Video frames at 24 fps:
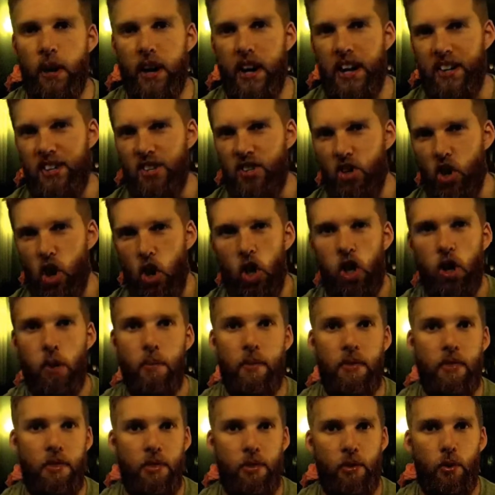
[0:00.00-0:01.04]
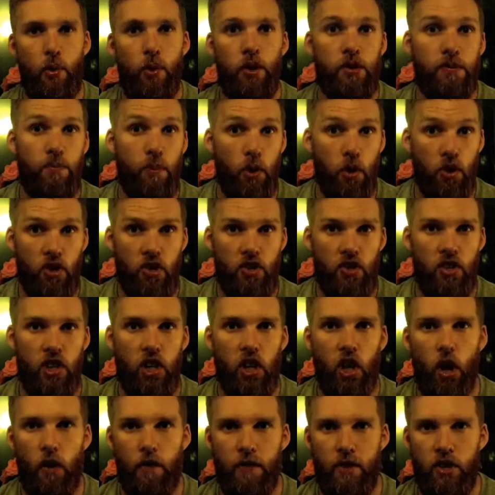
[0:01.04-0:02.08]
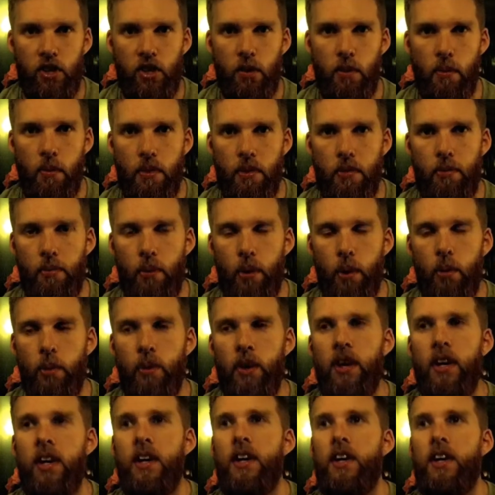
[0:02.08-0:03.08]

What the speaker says: but it's not coming through as much as the coffee's coming through.